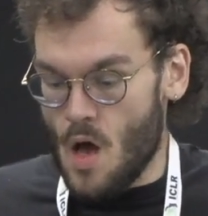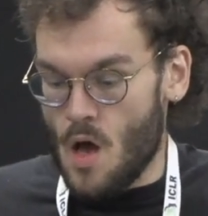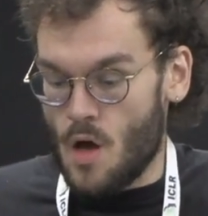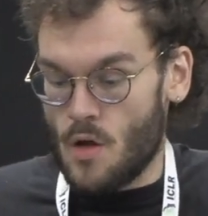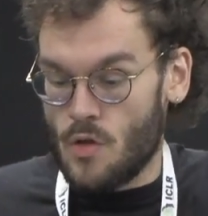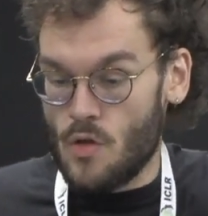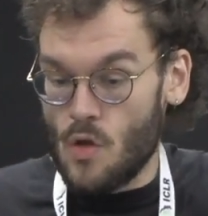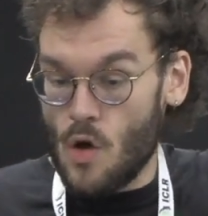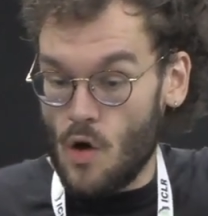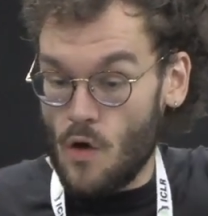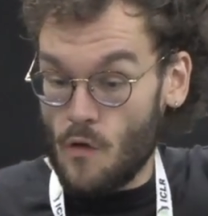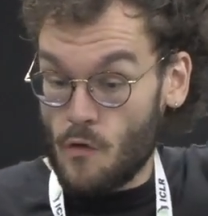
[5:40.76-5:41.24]

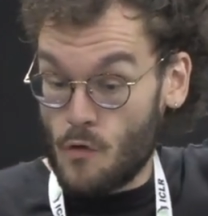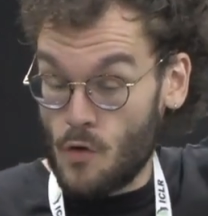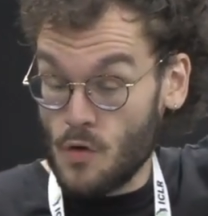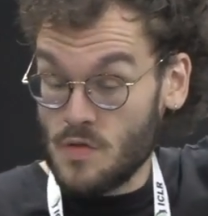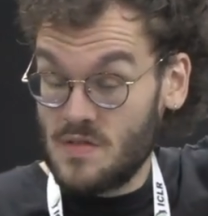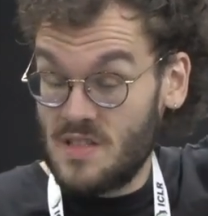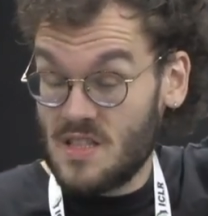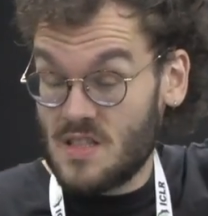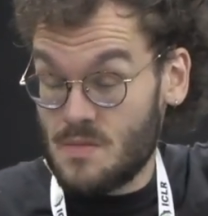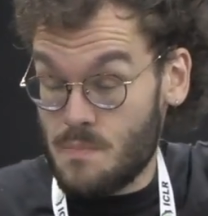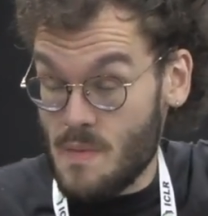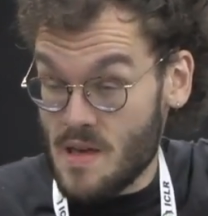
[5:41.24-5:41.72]
Now, of course,
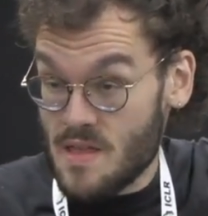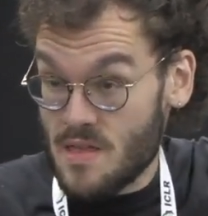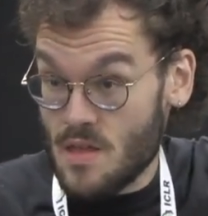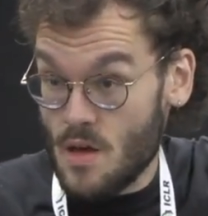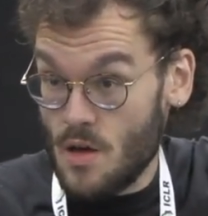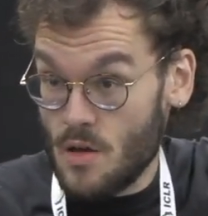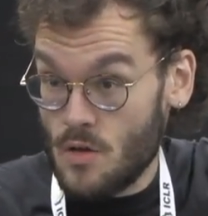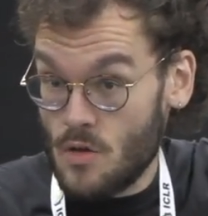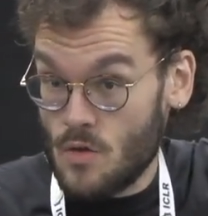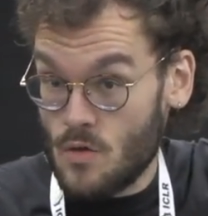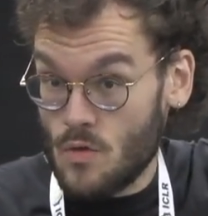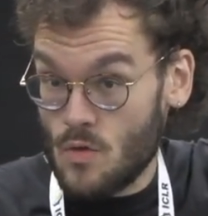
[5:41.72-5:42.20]
this
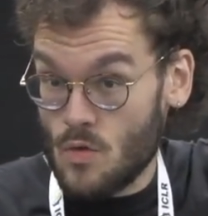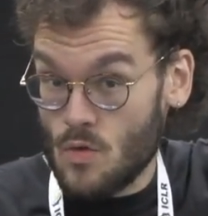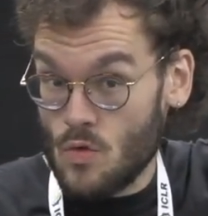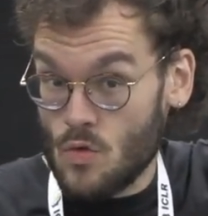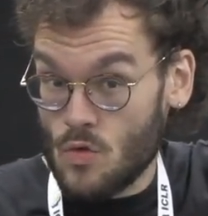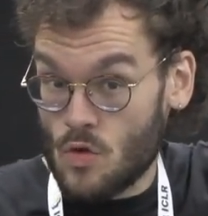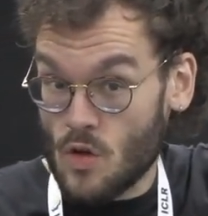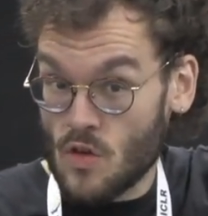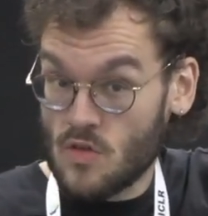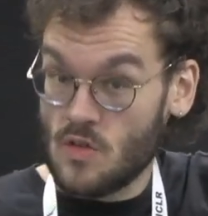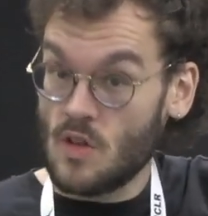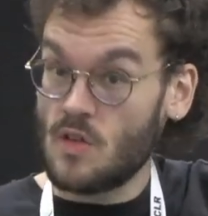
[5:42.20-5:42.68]
method
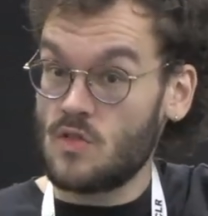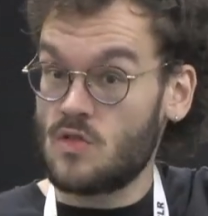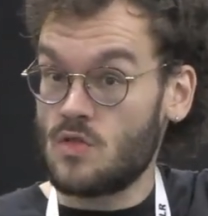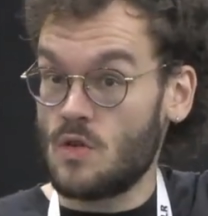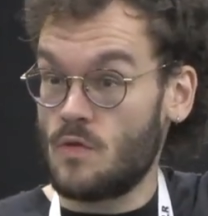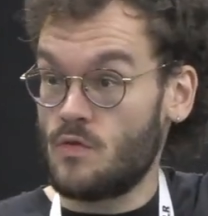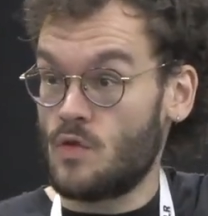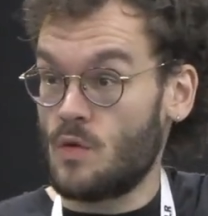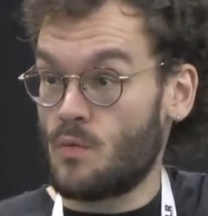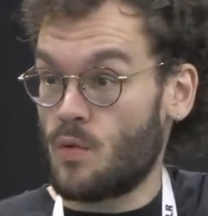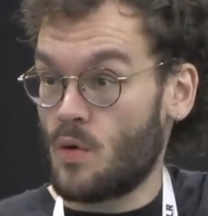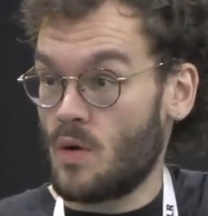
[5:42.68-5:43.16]
does not
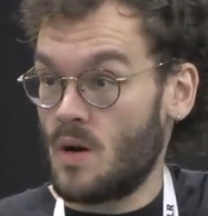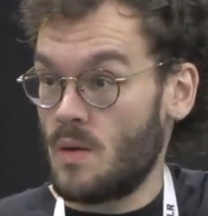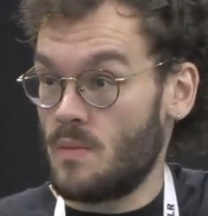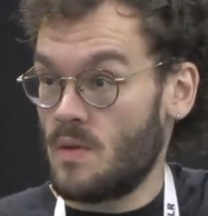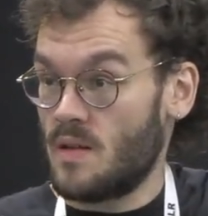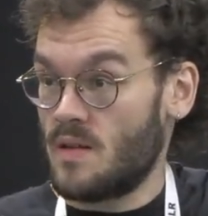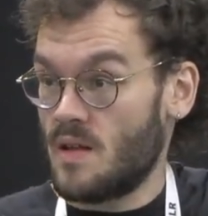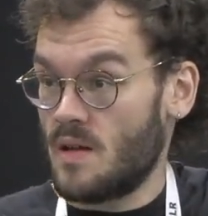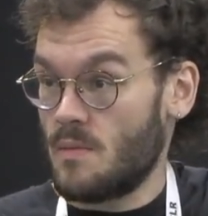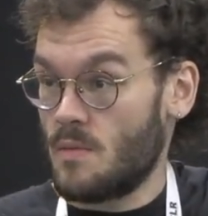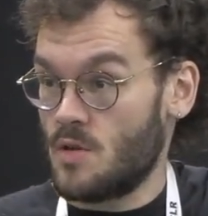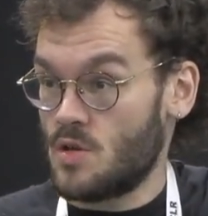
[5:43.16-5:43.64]
solve the problem
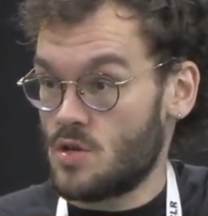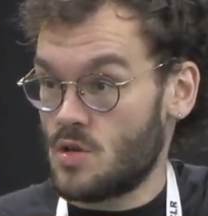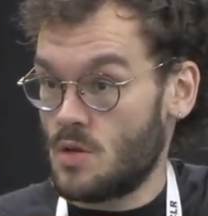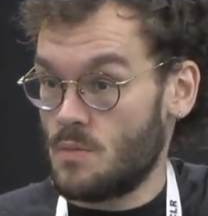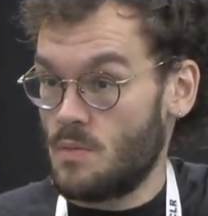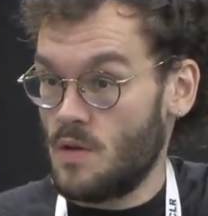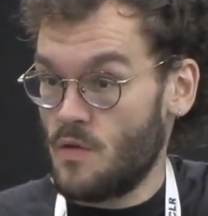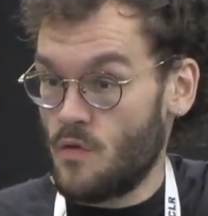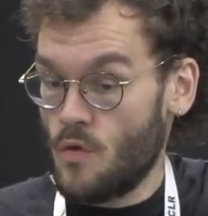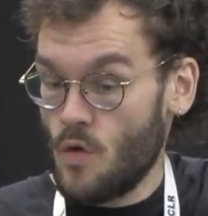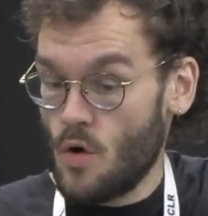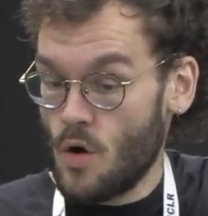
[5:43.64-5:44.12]
that I mentioned
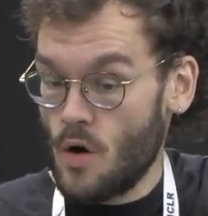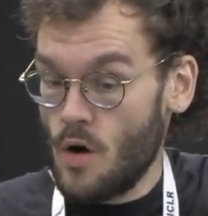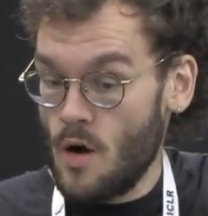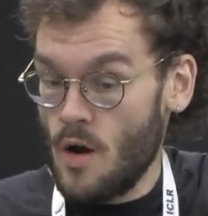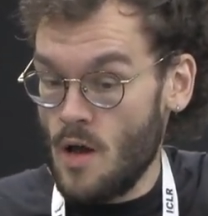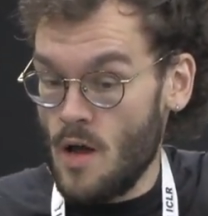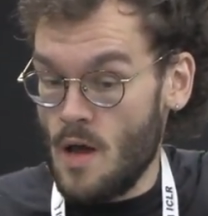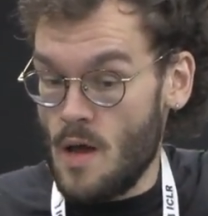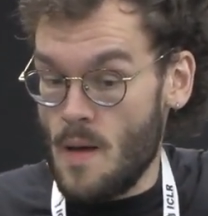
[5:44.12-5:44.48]
before,